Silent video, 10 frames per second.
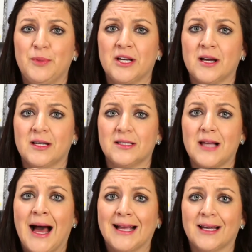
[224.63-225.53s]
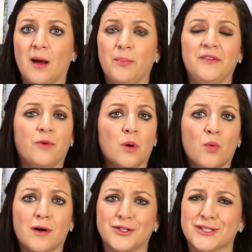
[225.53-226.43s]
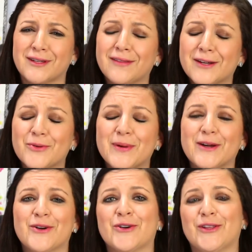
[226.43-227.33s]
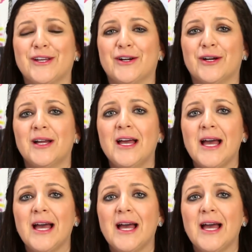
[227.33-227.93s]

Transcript: because I get up before work just a little bit earlier